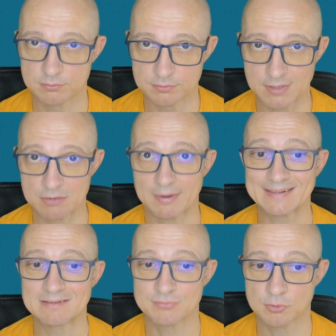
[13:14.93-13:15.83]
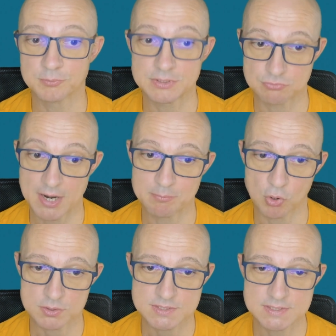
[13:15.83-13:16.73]
directly from the dry
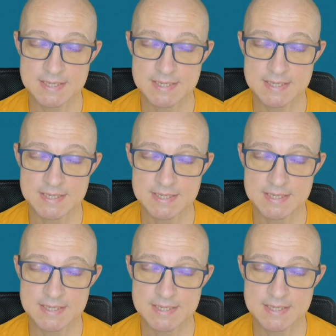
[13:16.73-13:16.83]
box.